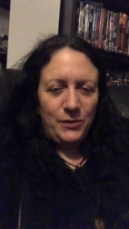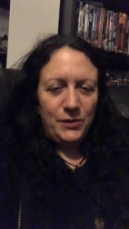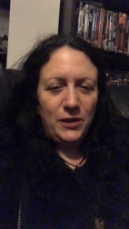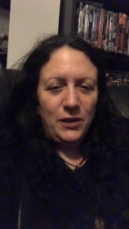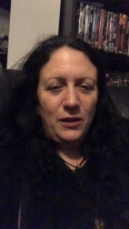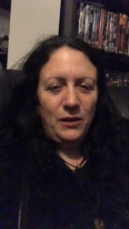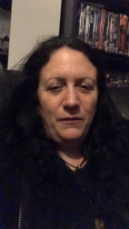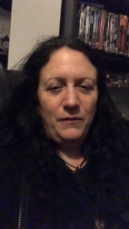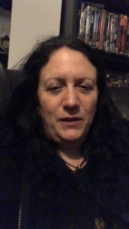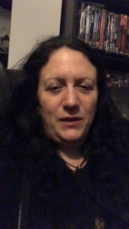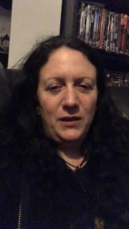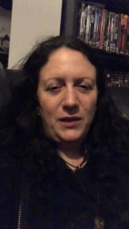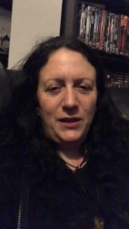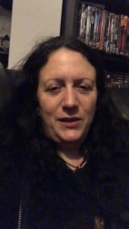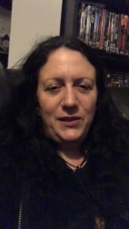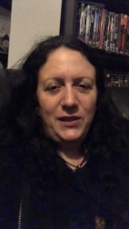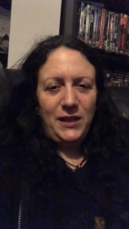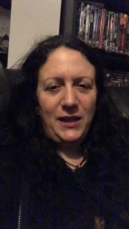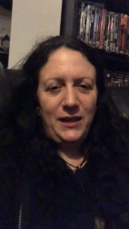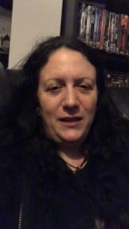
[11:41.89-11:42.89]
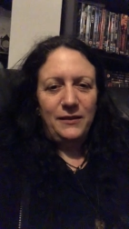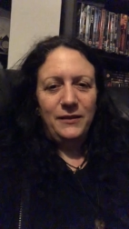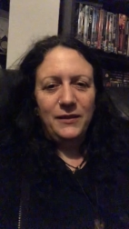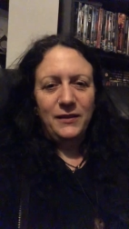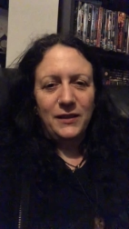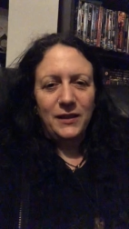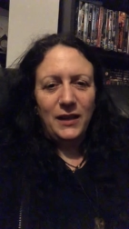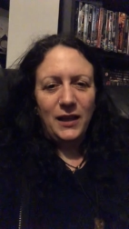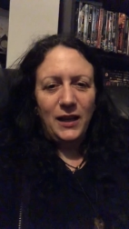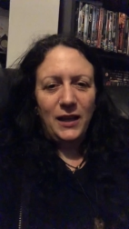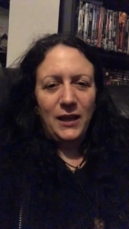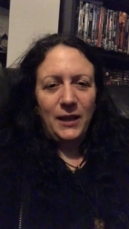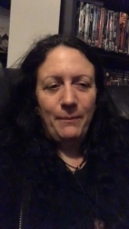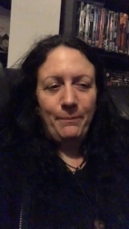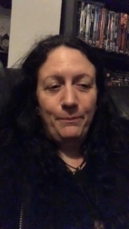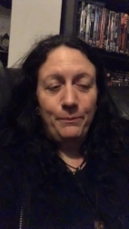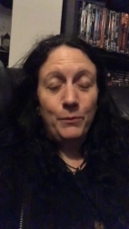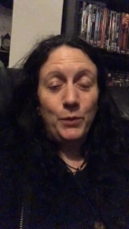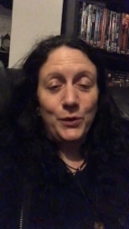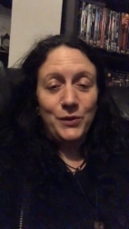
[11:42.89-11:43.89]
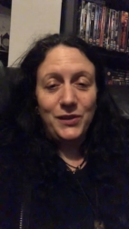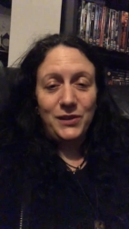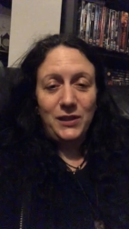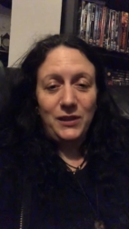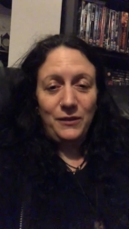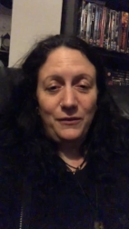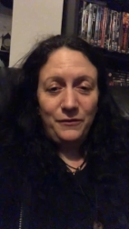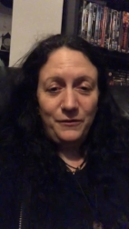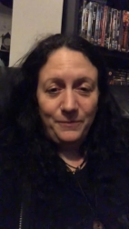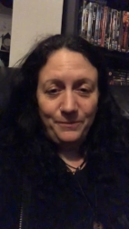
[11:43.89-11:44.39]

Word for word: COVID-19 um, positive,